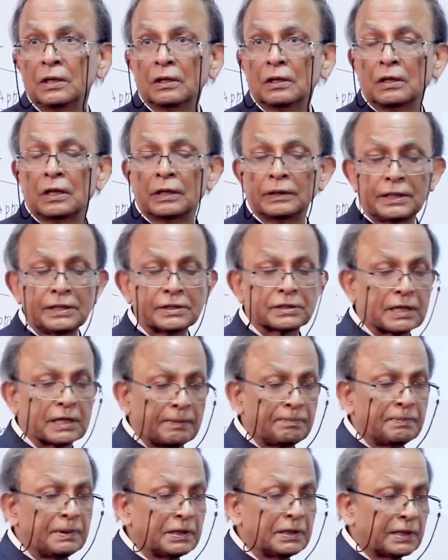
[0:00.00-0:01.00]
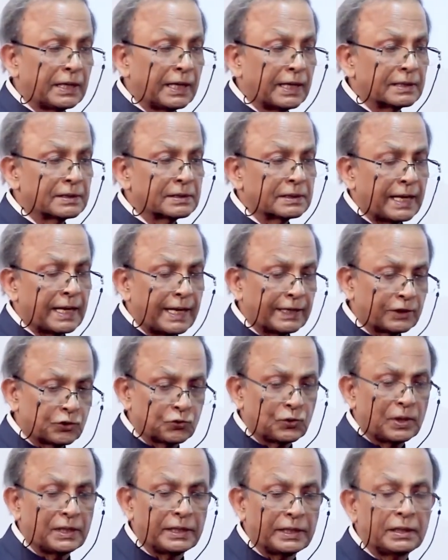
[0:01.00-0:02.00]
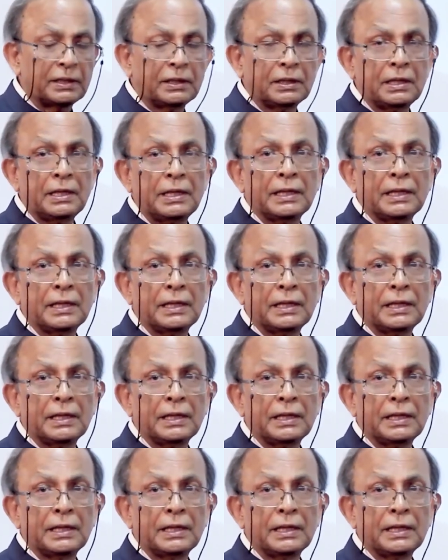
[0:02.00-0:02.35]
This government has actually